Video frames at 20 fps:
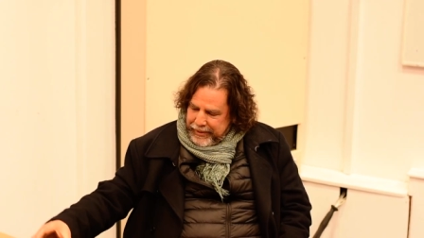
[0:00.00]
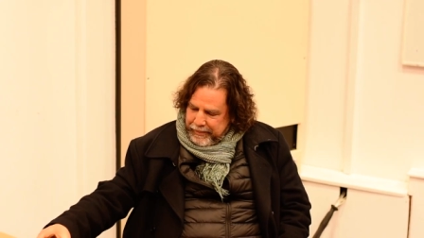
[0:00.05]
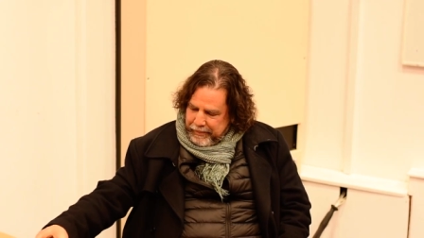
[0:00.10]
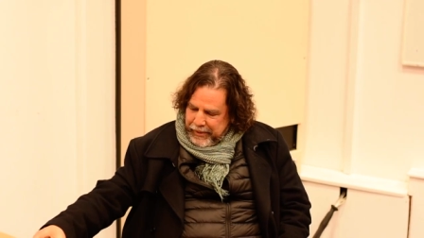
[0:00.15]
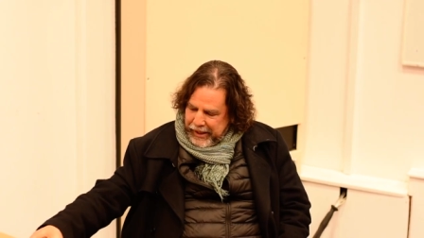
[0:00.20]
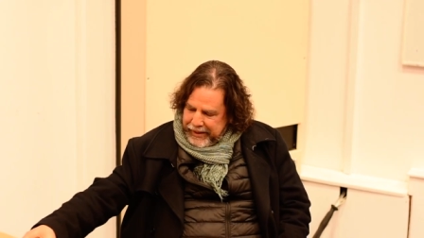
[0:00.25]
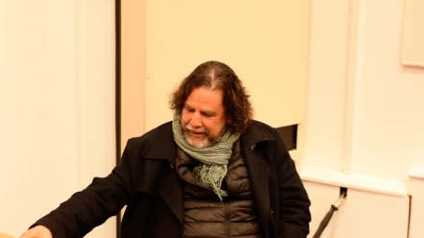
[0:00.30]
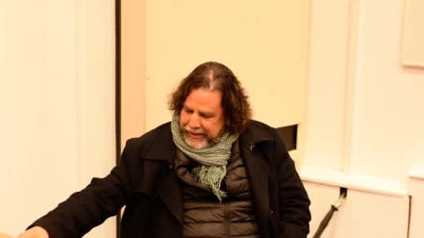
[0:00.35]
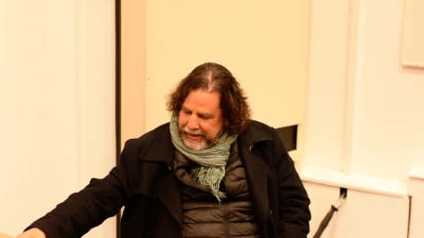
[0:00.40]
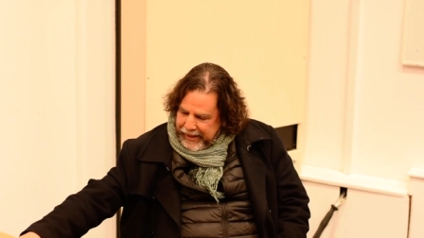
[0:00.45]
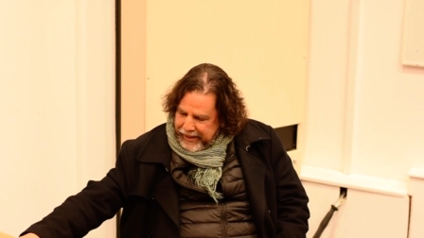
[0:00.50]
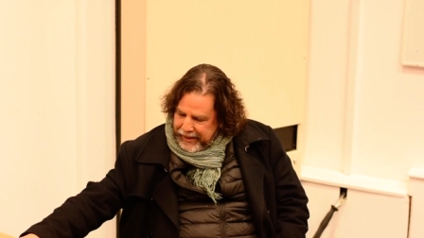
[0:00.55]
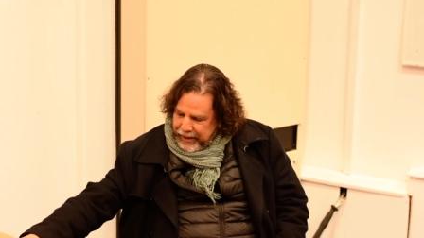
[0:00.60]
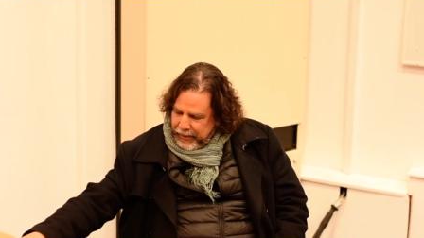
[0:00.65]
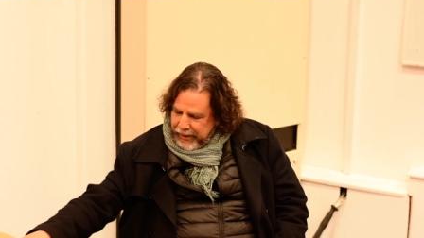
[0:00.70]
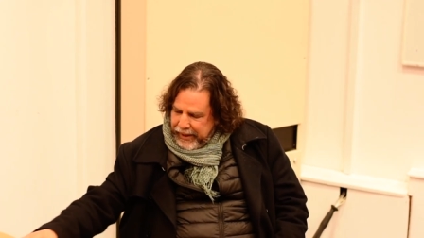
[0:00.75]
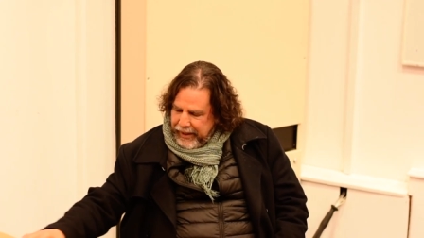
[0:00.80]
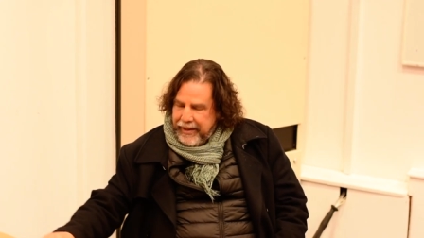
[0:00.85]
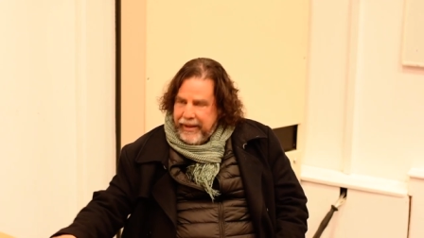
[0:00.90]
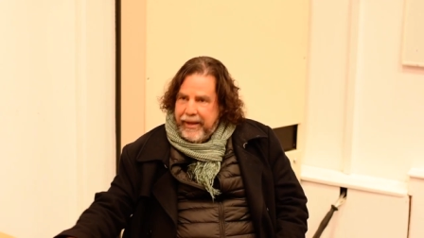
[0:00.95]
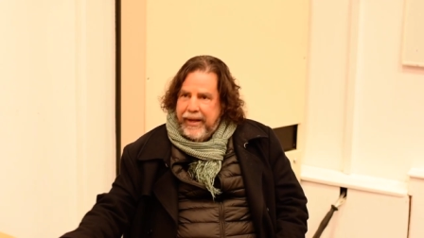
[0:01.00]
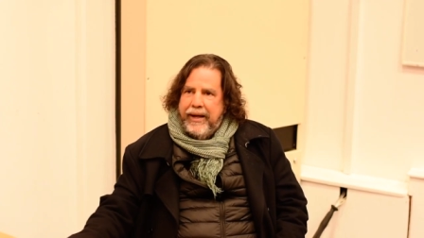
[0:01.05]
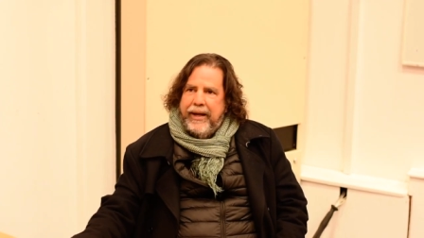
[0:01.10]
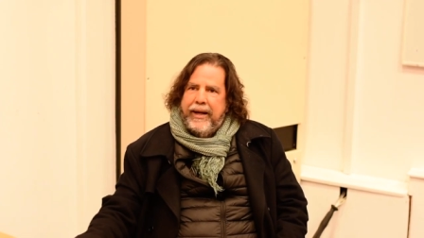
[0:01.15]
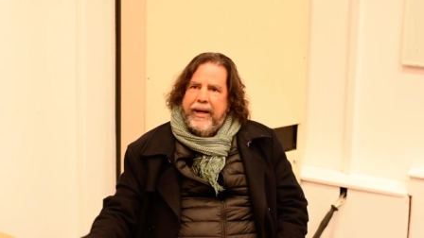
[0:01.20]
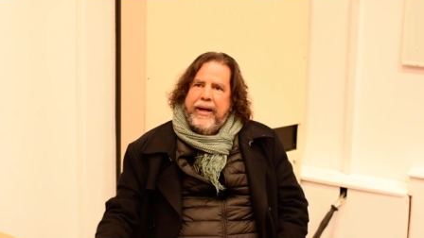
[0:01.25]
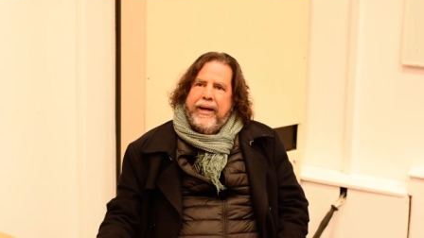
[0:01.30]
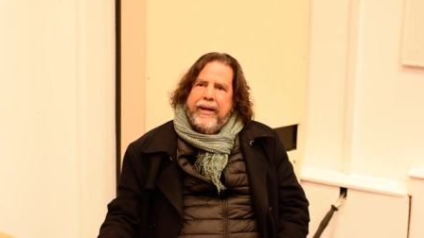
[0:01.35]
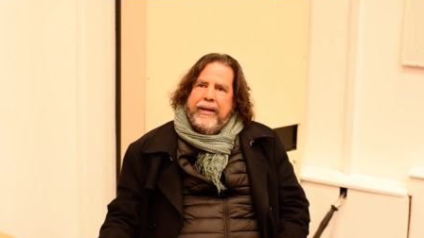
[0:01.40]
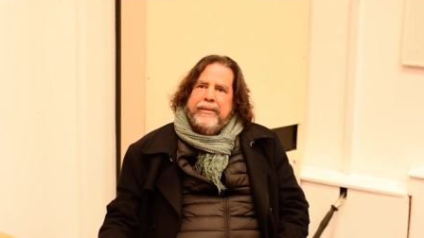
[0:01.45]
But anyway,
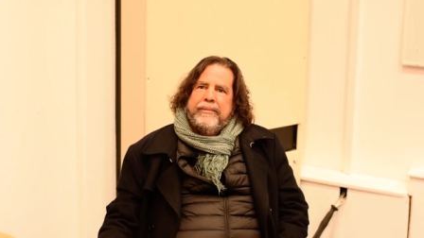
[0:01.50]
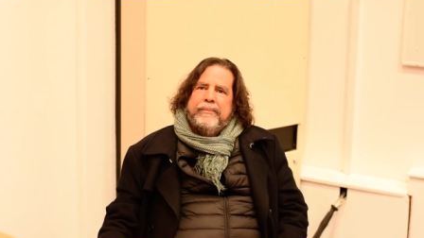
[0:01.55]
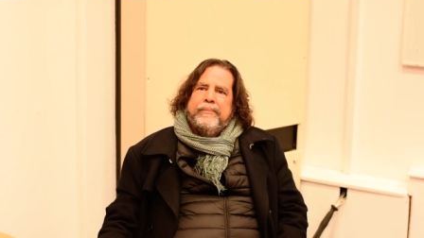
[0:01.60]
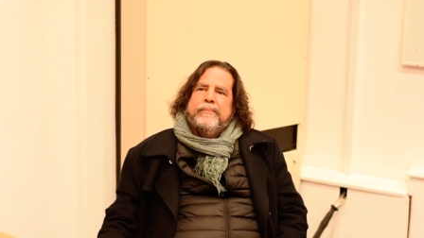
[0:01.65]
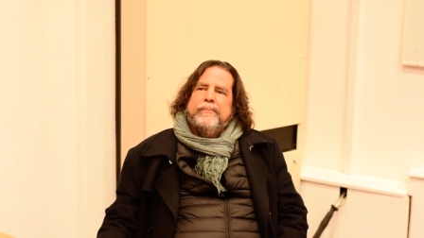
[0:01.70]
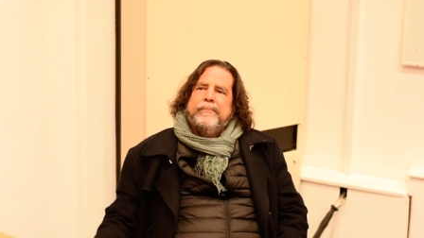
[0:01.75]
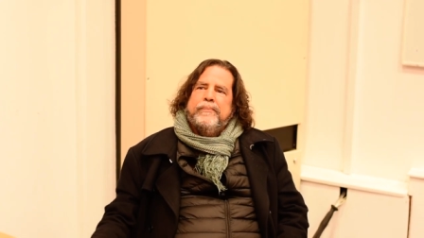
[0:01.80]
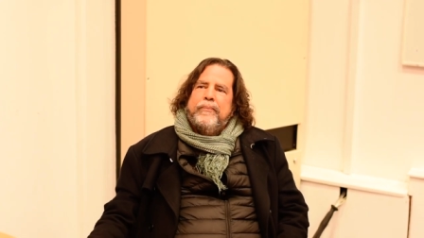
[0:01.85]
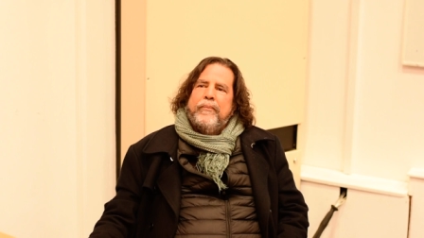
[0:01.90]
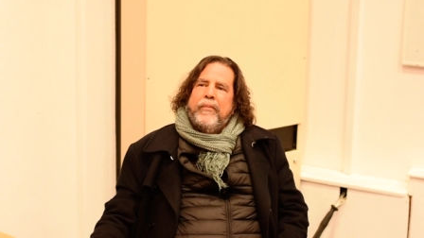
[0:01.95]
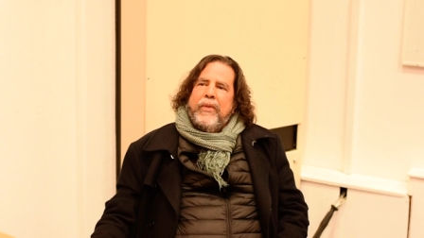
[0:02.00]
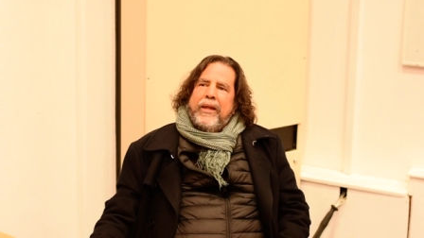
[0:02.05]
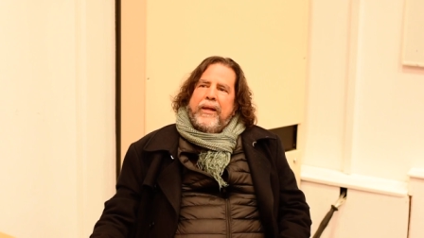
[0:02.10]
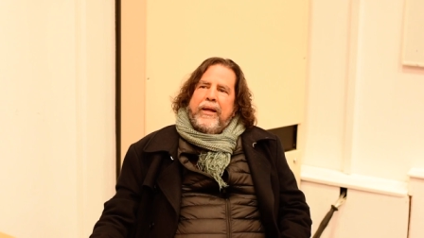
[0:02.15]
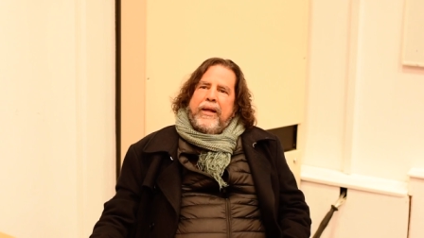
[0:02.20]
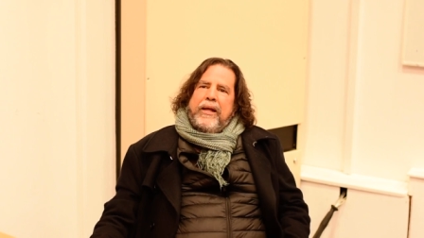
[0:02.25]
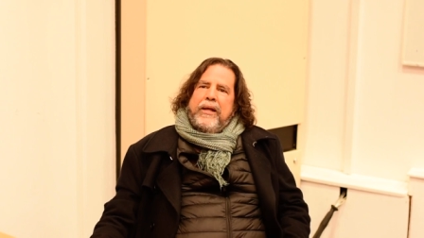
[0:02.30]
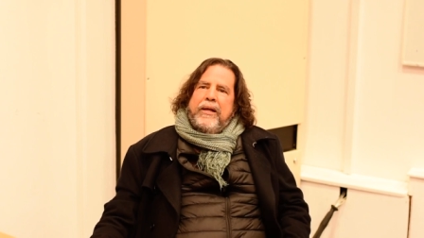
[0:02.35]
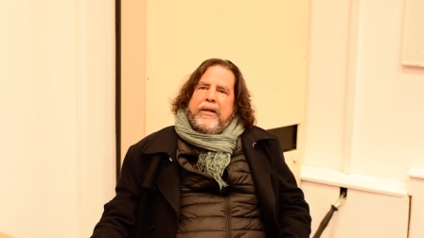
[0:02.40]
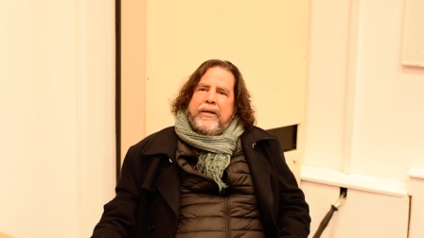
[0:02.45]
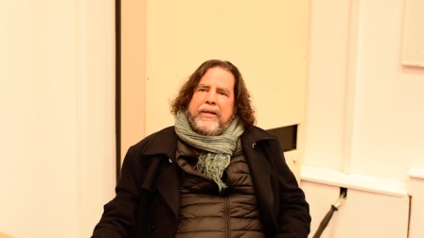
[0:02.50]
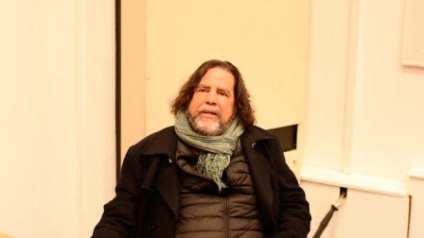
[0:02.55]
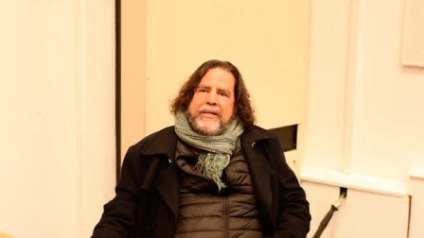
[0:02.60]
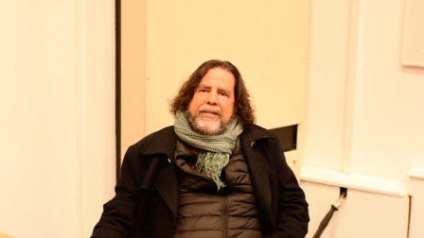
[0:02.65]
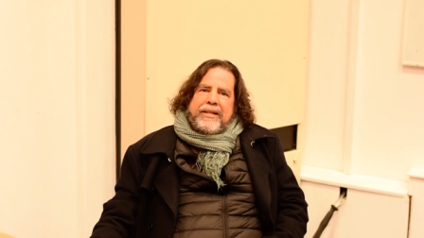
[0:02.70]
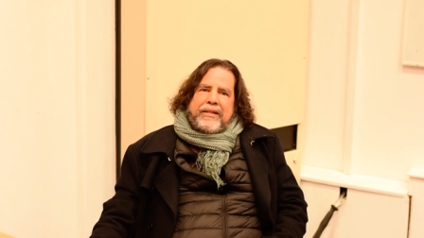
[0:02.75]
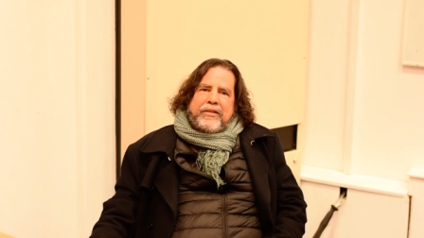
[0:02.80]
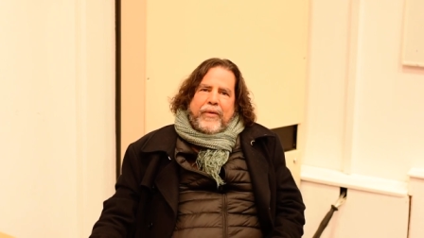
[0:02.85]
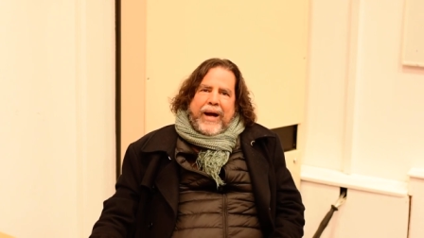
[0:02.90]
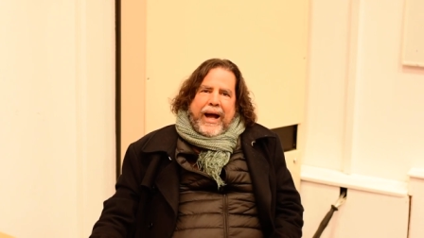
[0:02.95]
here is
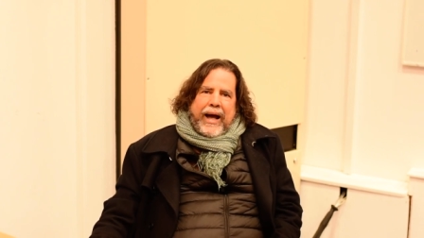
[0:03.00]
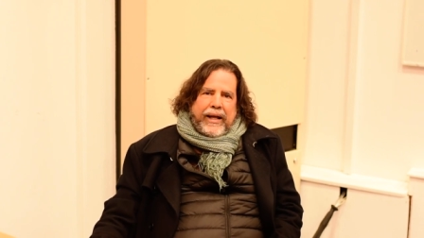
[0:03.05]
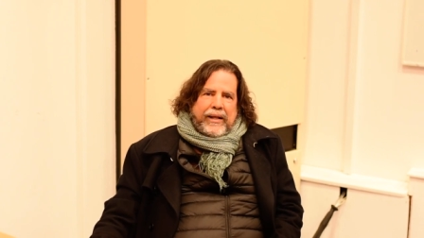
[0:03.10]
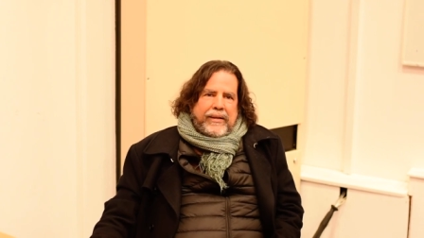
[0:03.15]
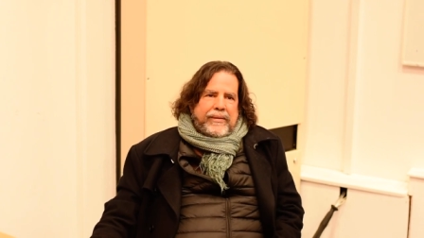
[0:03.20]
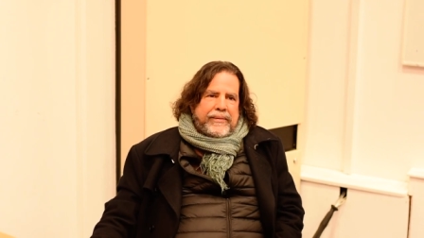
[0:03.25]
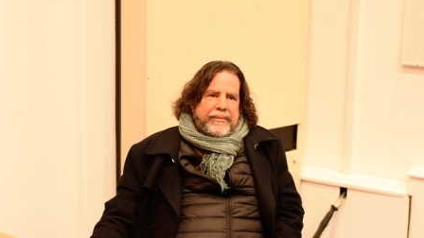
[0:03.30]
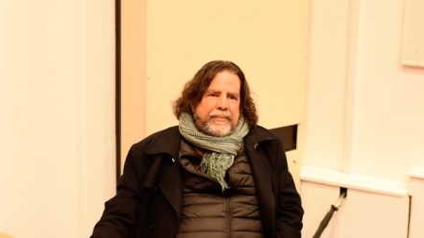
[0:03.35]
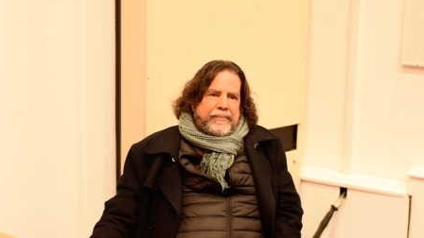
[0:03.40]
the trial.